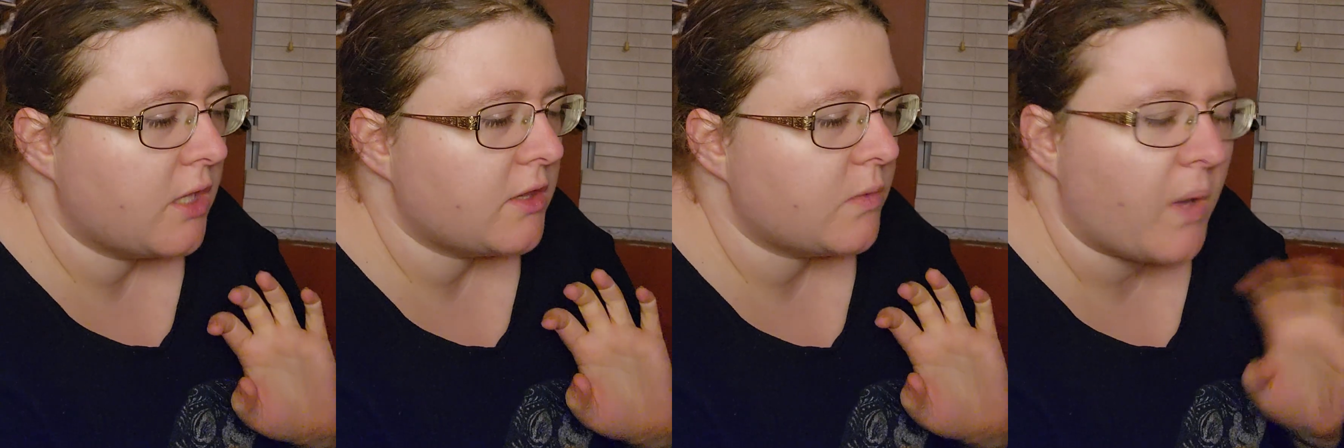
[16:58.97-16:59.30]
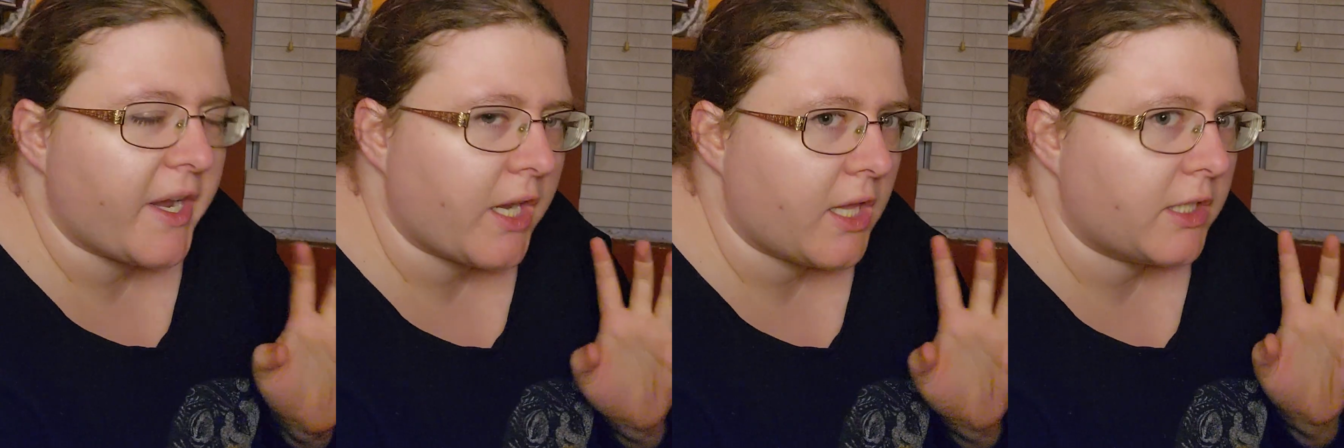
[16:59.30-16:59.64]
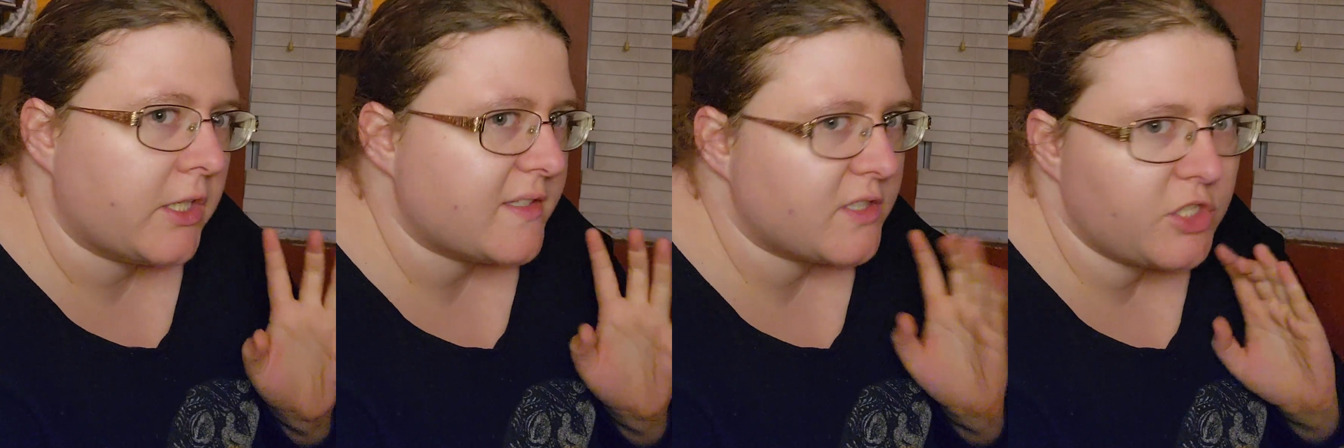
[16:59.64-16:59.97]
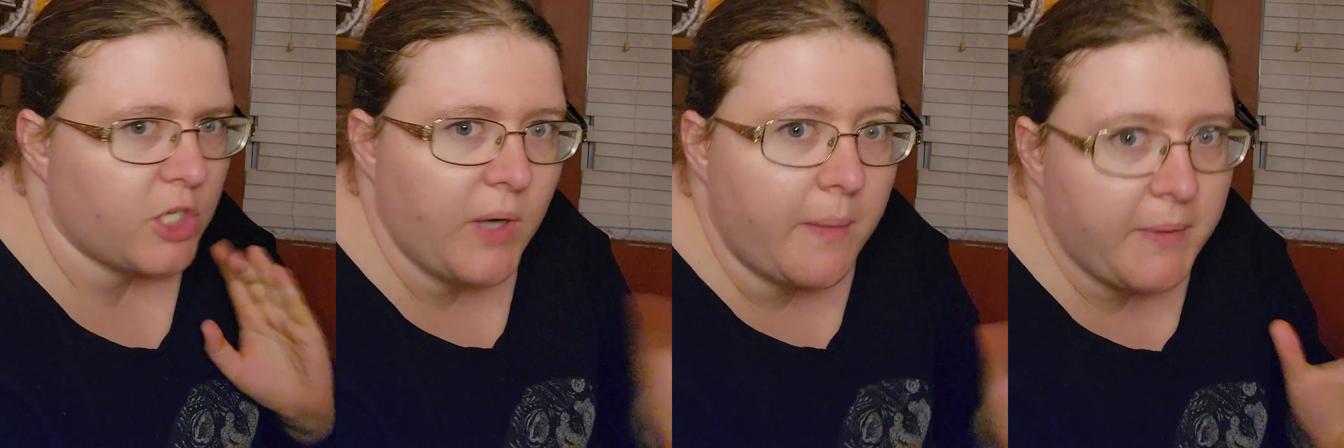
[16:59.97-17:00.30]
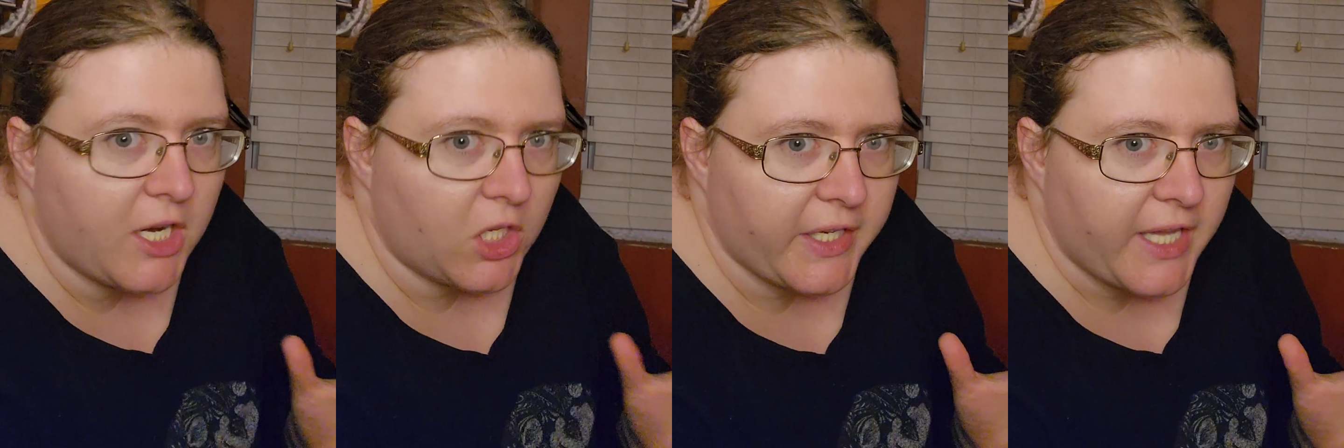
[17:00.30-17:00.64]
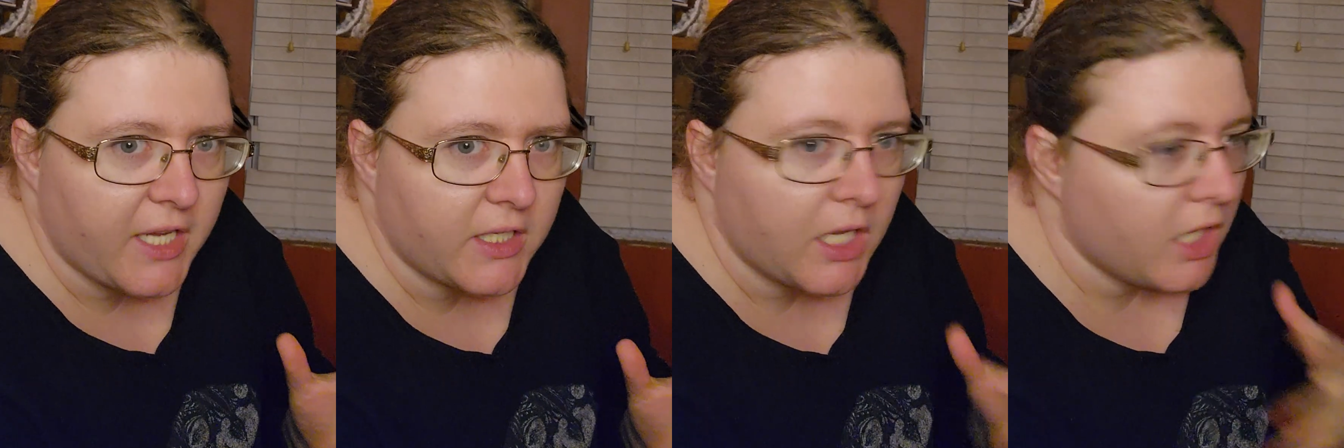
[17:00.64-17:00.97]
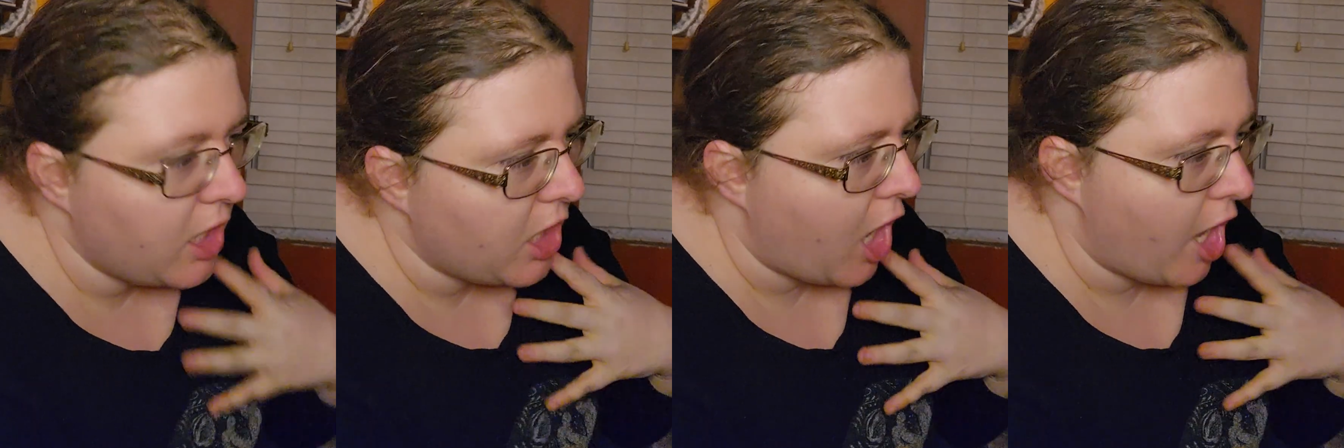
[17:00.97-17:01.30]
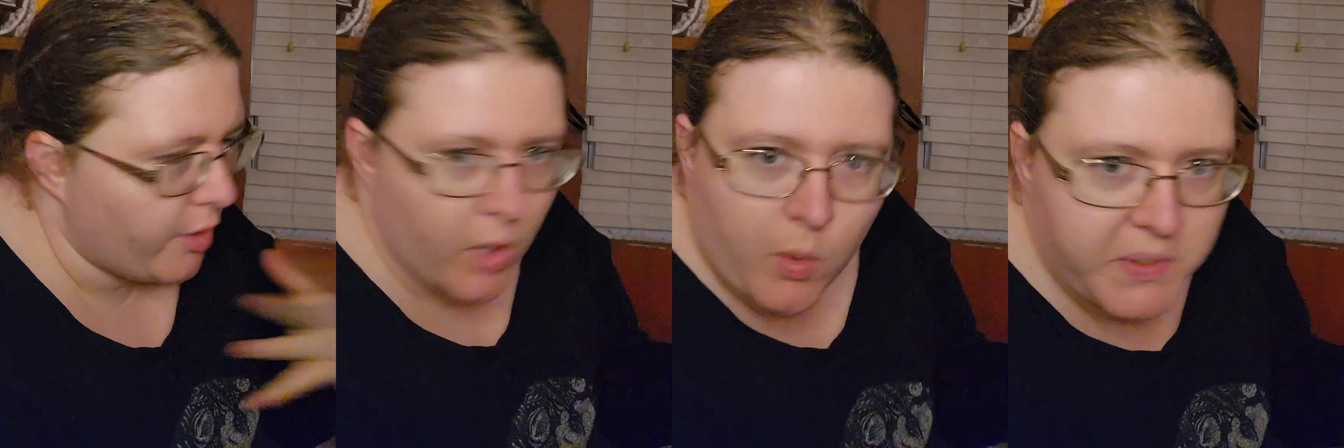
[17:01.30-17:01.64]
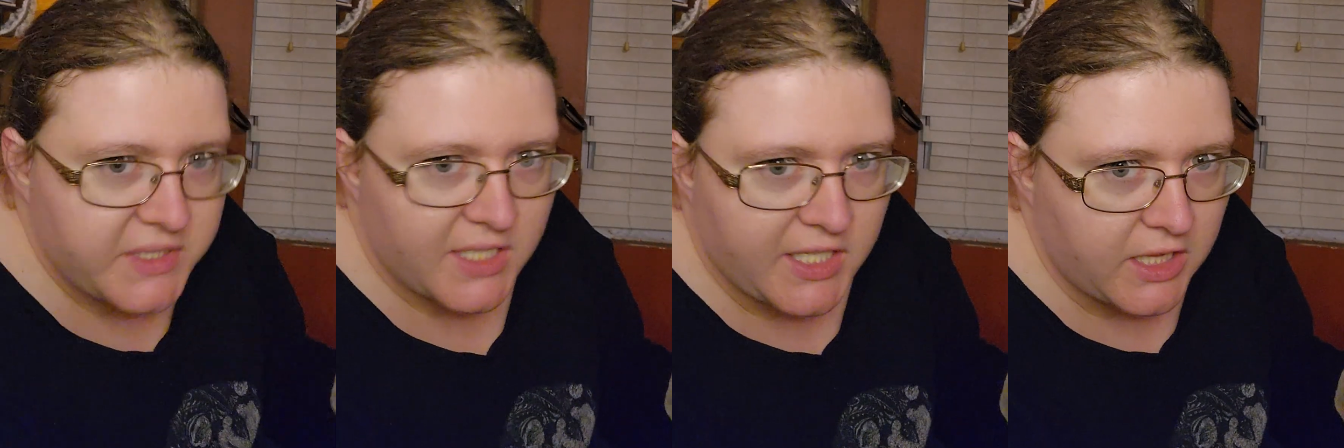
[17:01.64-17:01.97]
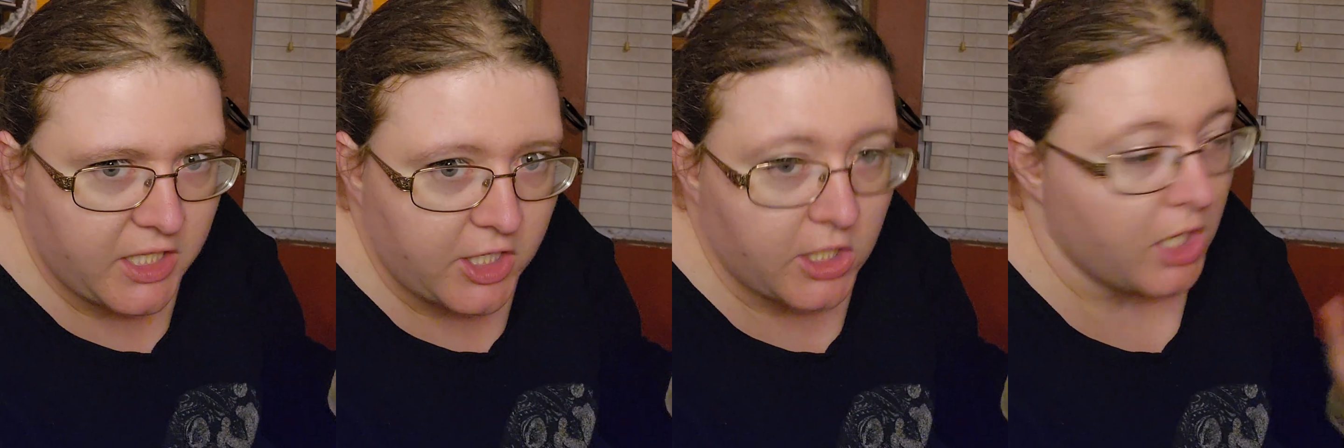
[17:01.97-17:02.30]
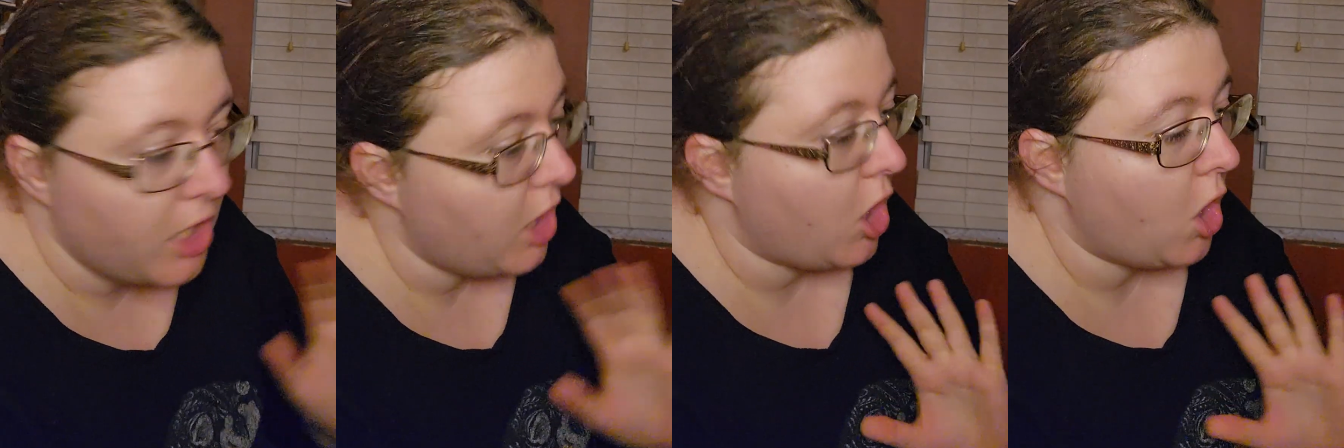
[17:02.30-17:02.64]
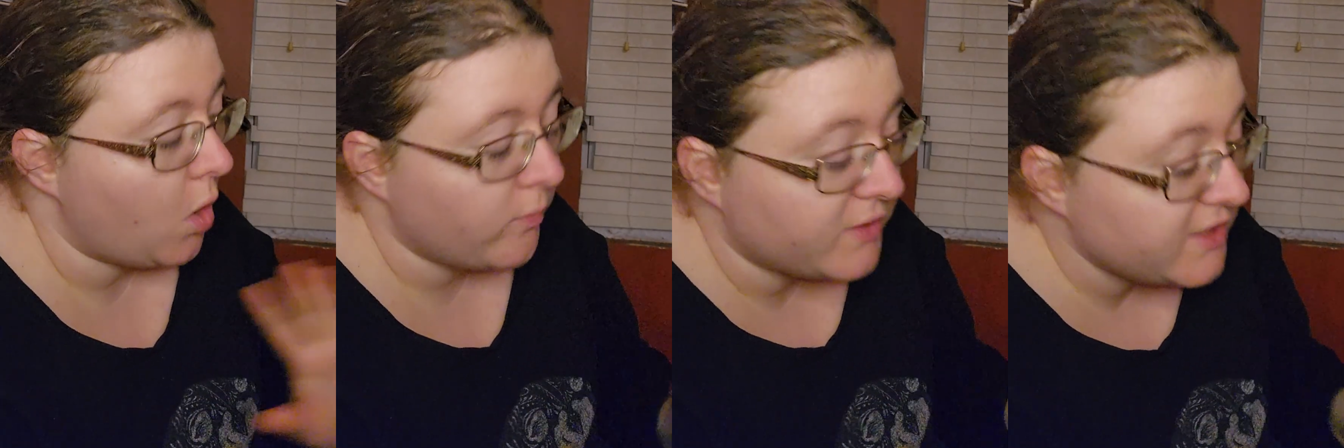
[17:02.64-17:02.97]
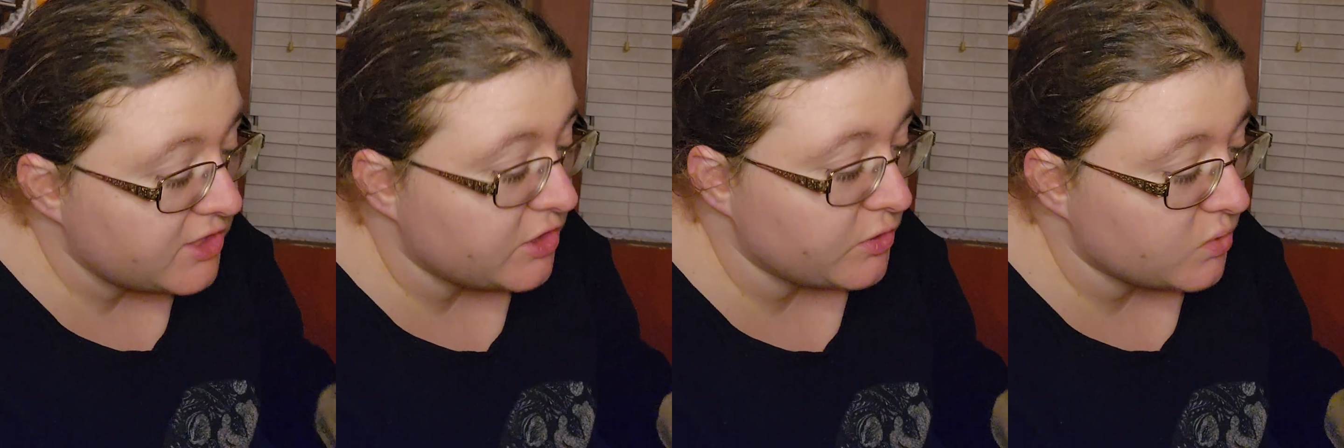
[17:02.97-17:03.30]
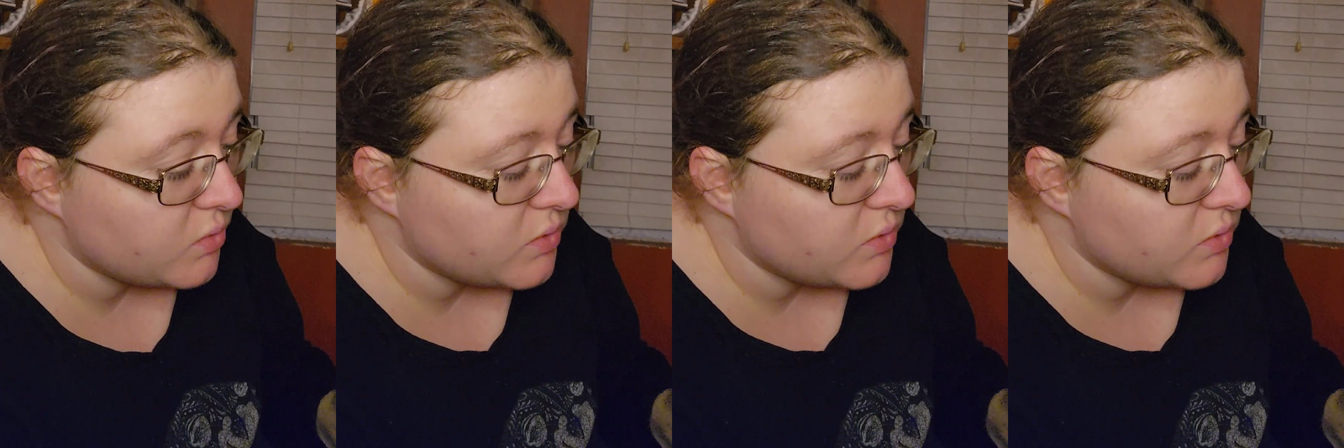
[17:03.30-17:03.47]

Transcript: The wine calendar hasn't shown up at Aldi yet. I don't know when it's going to get there. Hopefully soon,